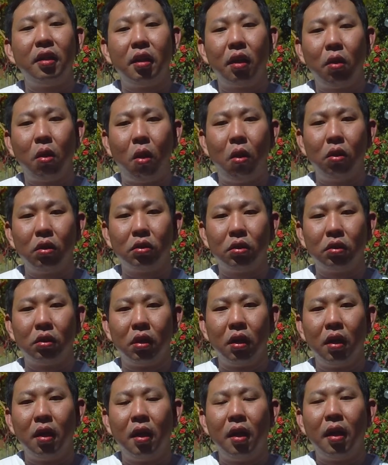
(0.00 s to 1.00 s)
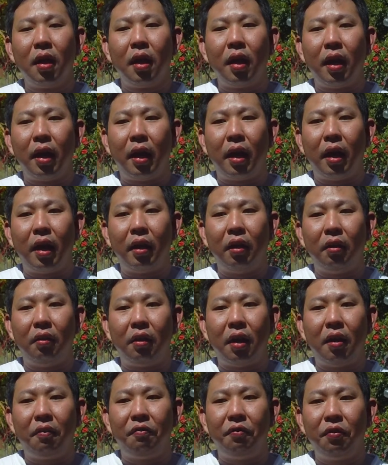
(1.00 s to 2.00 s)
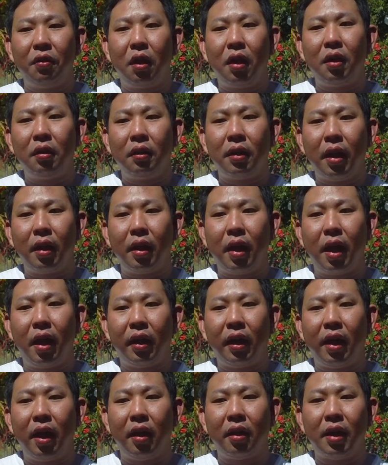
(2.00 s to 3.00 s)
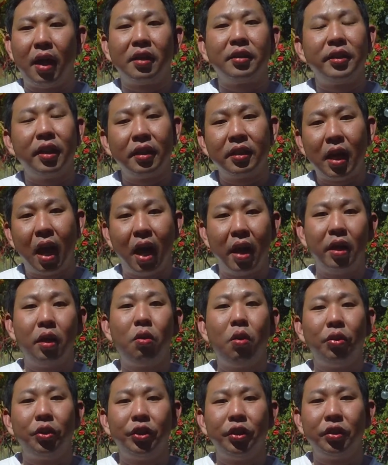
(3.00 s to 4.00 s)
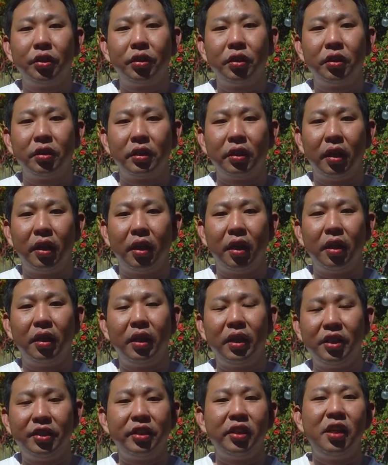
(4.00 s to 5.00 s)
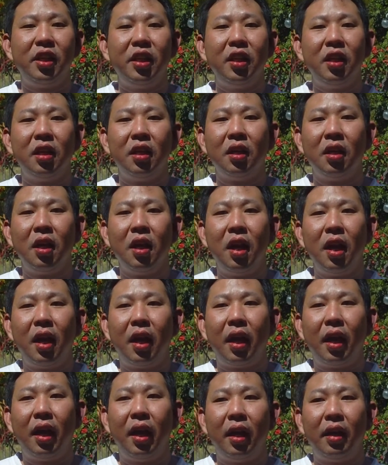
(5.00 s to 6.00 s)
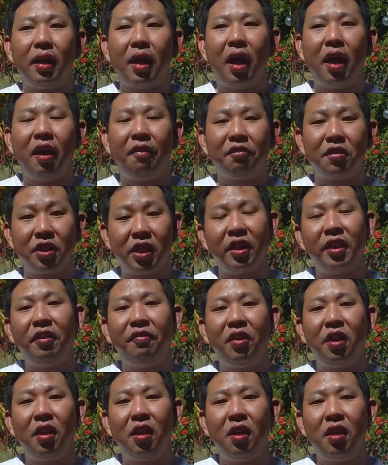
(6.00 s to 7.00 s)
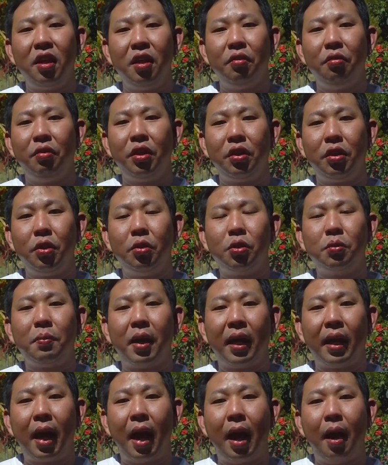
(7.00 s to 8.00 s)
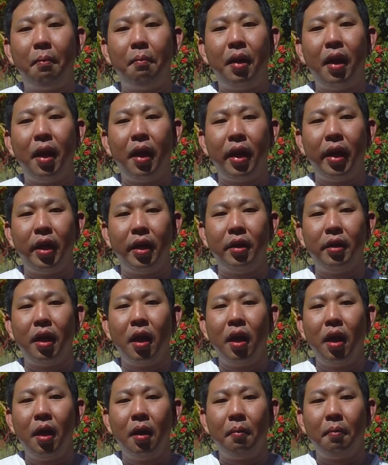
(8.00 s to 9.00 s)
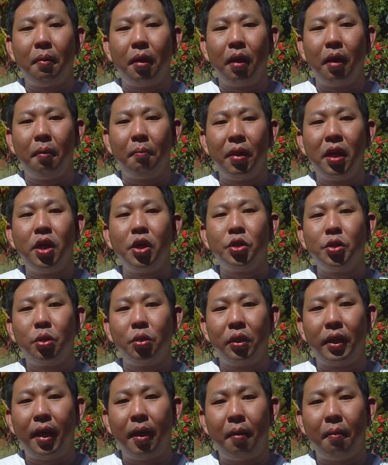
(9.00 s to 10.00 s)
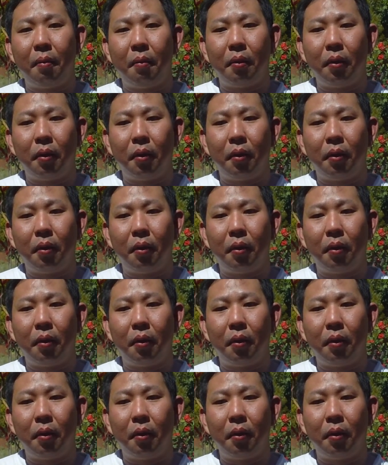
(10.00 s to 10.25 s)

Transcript: the course, I find that I can access higher consciousness easily, and I have significantly reduced my karma and managed to get